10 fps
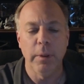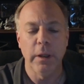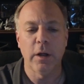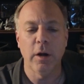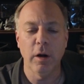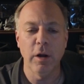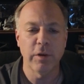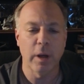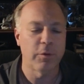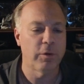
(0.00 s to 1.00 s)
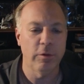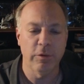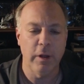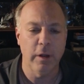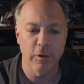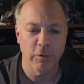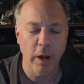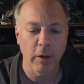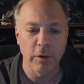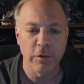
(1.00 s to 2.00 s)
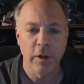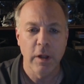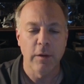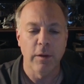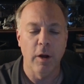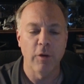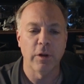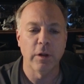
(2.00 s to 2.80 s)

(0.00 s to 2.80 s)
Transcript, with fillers: because, and I'm sure you've seen in the trailers, there's a